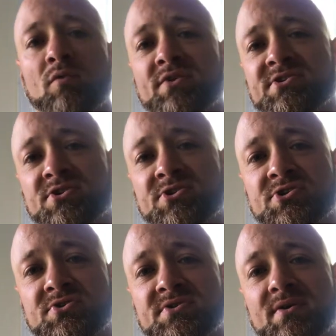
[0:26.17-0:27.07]

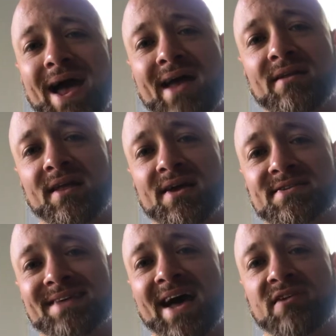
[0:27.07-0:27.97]
researchers
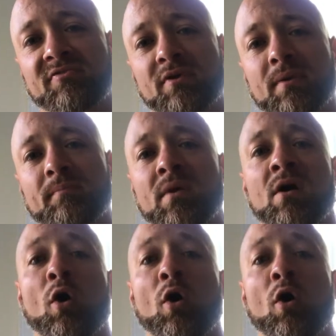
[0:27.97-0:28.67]
analyzed data from